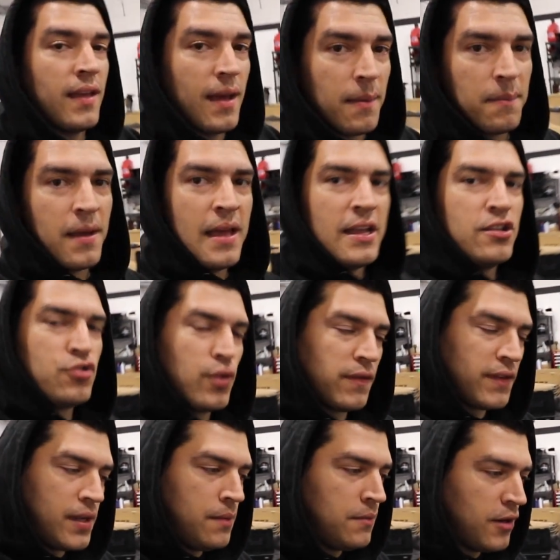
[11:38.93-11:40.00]
them,
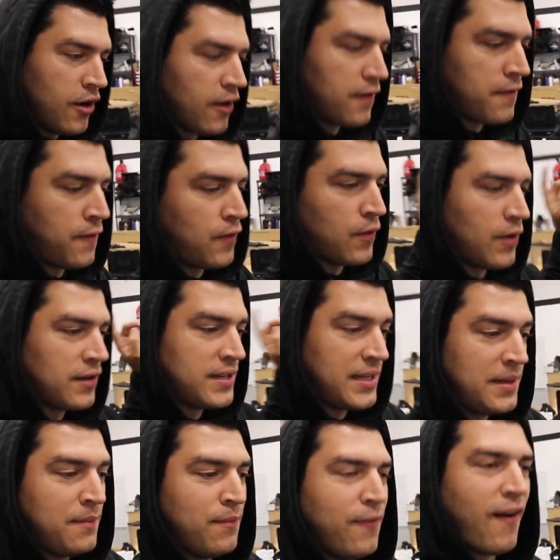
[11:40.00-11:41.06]
Drift Team Nerd, for
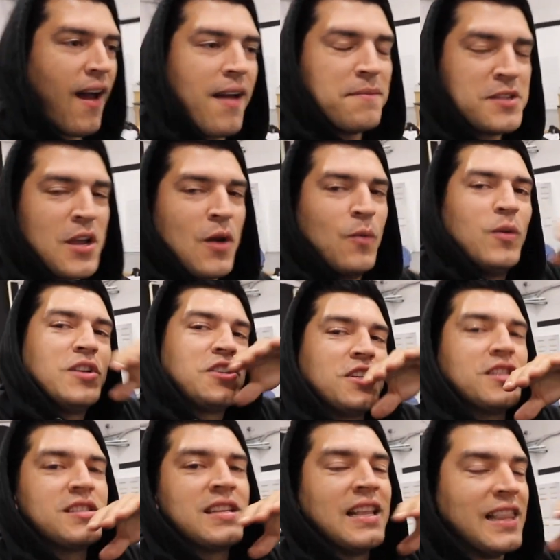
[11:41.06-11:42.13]
Team Vibes, which
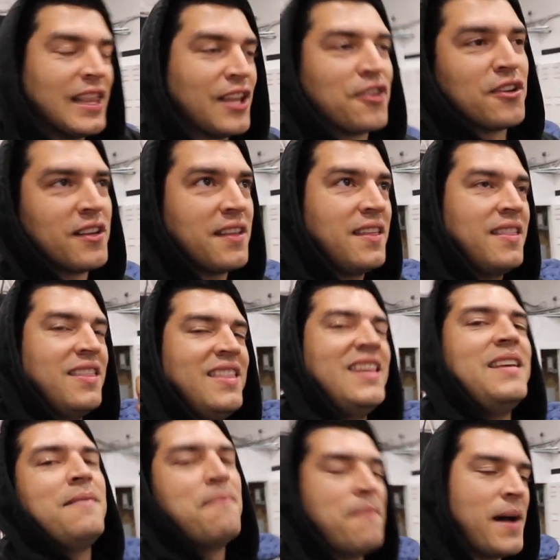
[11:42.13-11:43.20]
is literally
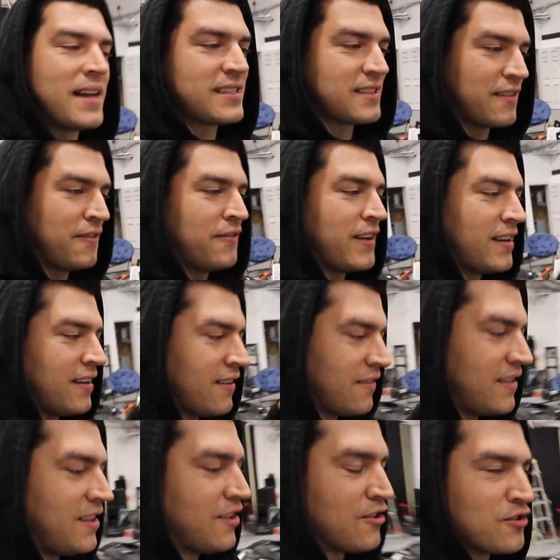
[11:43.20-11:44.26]
the best event of
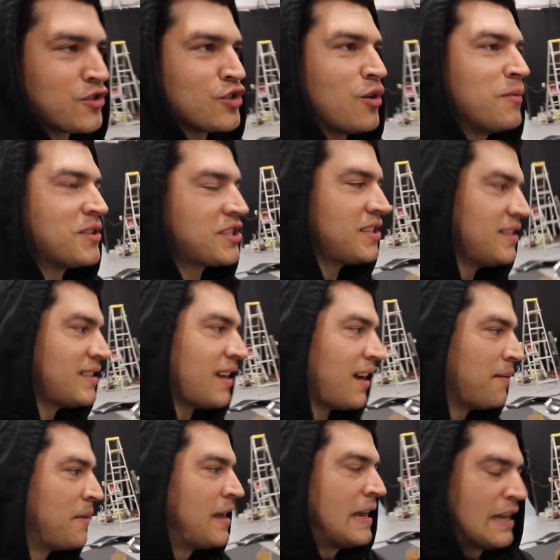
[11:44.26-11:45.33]
the year. So much
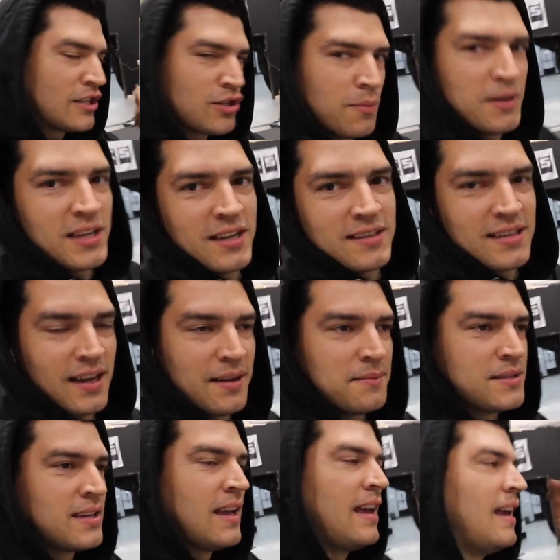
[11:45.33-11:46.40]
C-Time, so many good
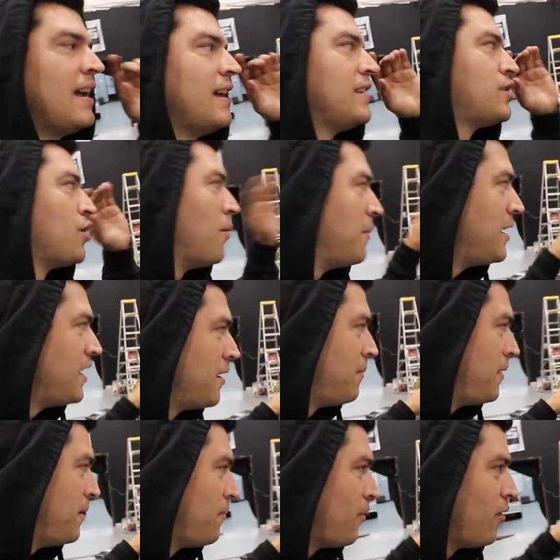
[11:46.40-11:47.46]
times, so many good
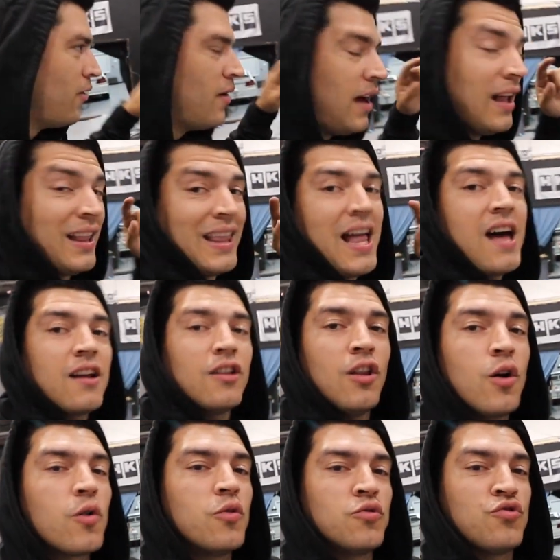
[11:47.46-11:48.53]
people, a lot of
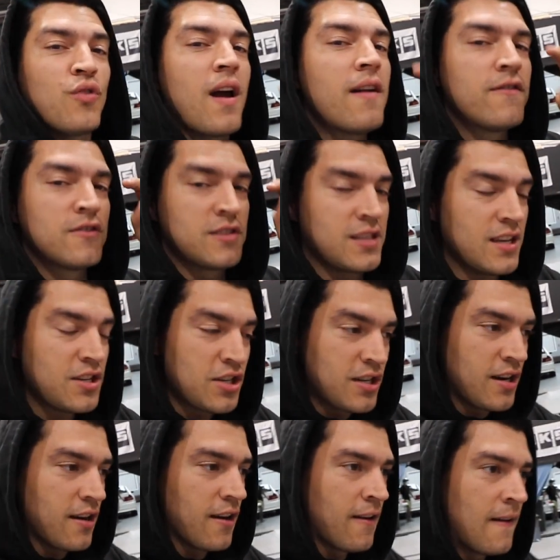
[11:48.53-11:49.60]
local drivers this
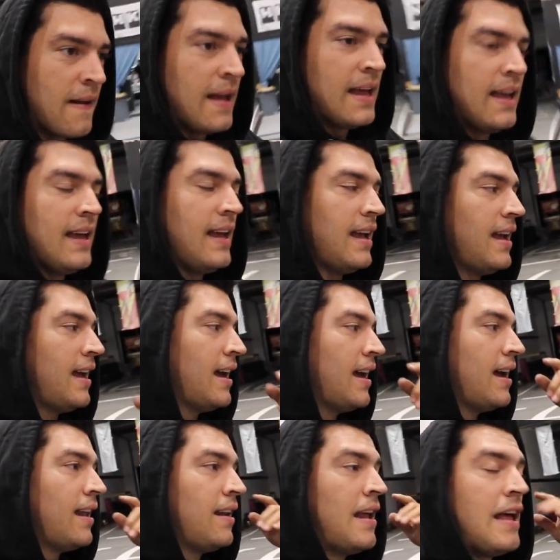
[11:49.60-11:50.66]
year.
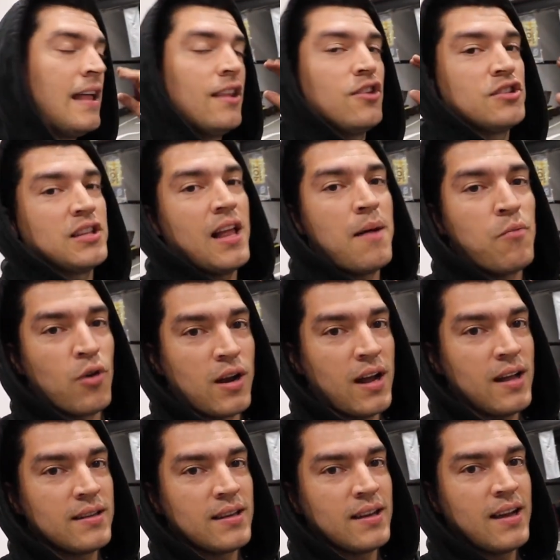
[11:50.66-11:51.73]
And there's a lot more
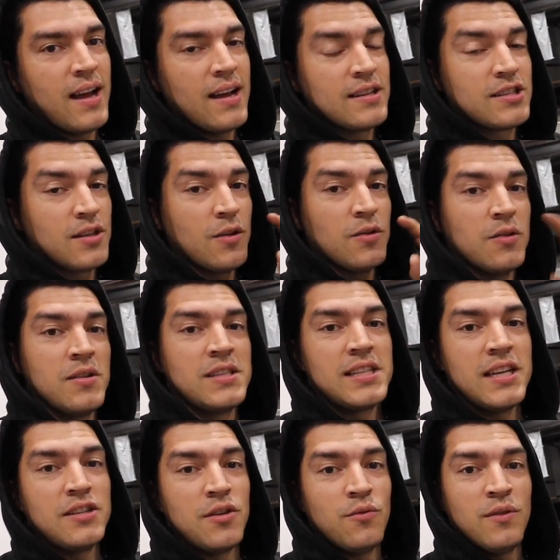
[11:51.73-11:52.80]
content, guys, so
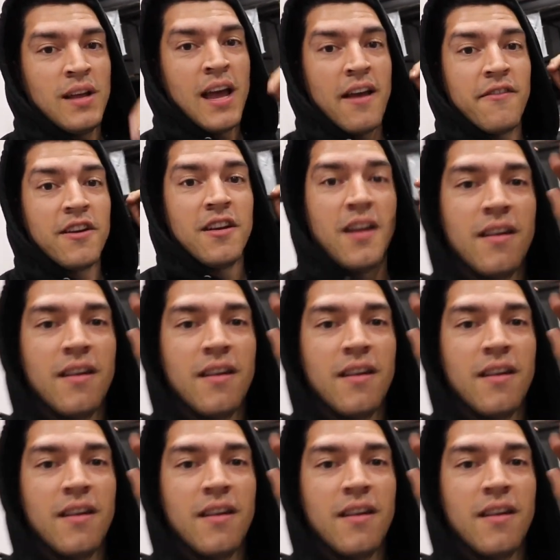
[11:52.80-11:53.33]
stay tuned. Have a good